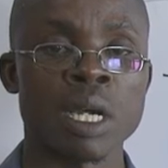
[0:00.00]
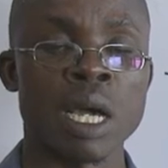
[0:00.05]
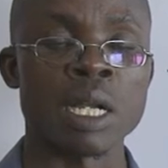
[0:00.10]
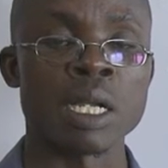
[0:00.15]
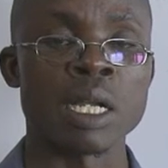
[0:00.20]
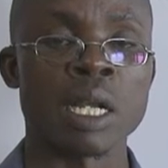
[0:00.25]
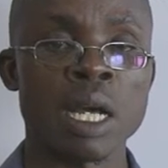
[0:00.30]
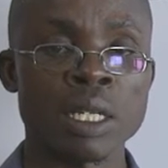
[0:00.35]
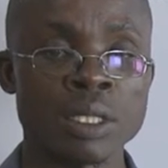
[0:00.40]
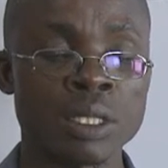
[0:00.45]

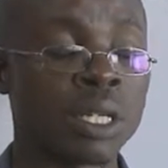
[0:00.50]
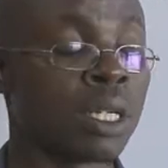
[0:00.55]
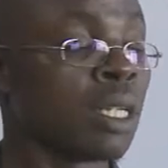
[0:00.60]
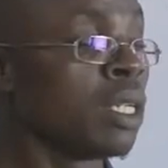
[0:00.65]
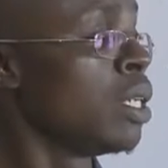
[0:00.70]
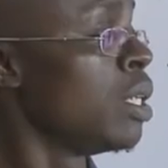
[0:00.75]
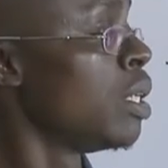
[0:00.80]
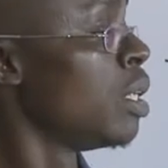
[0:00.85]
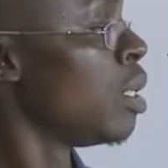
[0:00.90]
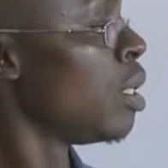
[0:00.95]
And
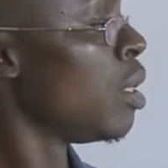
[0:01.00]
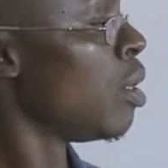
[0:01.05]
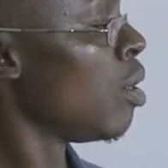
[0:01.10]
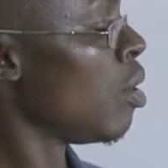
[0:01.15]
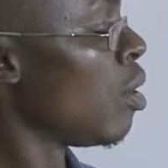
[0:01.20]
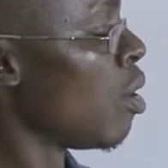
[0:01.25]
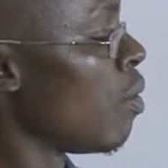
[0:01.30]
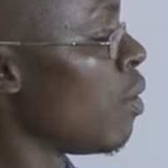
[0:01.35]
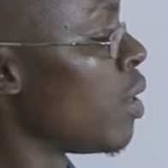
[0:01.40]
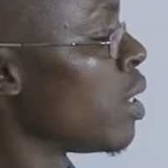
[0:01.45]
lastly,
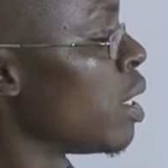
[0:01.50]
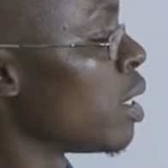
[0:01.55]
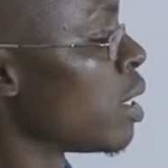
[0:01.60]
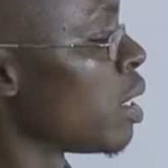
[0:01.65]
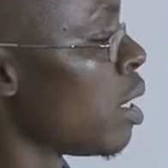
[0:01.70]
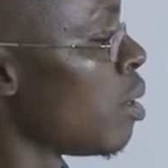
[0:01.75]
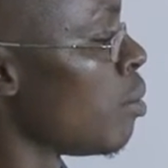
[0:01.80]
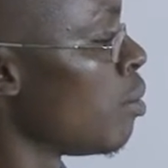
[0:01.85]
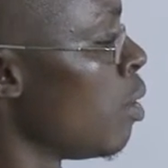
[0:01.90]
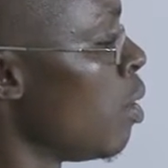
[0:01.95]
over the
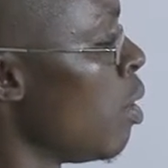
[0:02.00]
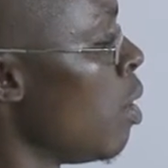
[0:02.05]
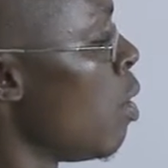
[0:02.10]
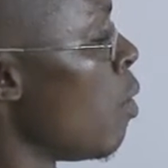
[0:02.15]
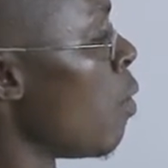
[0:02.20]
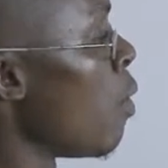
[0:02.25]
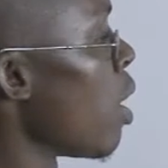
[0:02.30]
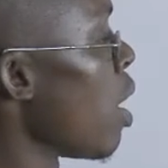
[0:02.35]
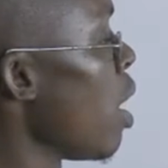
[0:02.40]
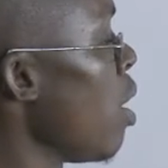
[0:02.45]
same,
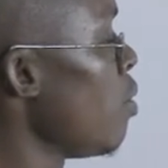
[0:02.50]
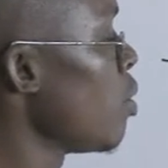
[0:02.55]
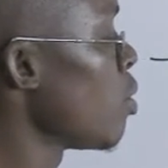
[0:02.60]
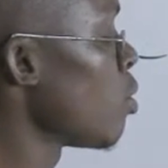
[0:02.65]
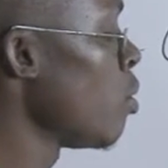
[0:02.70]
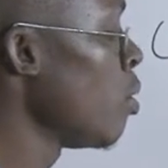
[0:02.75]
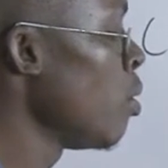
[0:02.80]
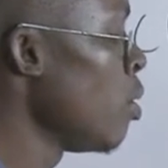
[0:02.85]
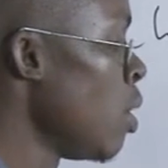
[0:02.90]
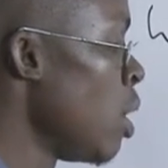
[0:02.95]
we have
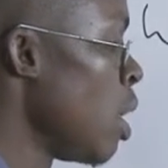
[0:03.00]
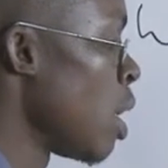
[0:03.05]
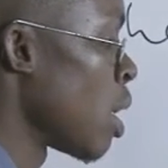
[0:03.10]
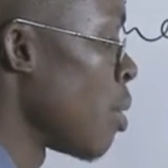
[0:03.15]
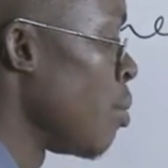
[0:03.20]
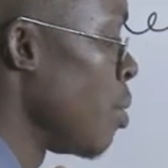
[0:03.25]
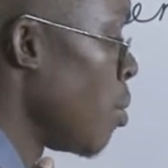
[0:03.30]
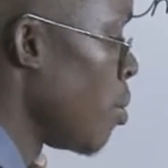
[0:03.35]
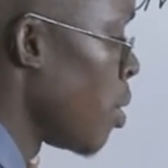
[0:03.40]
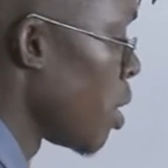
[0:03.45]
to
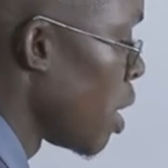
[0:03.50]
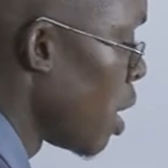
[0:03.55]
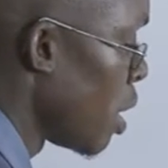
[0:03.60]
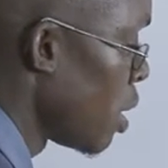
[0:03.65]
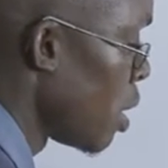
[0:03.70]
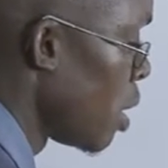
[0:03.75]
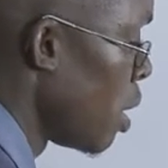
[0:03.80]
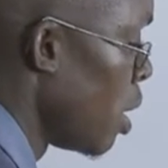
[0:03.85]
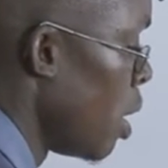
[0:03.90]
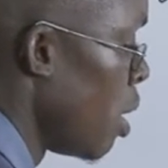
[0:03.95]
remember
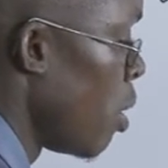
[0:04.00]
that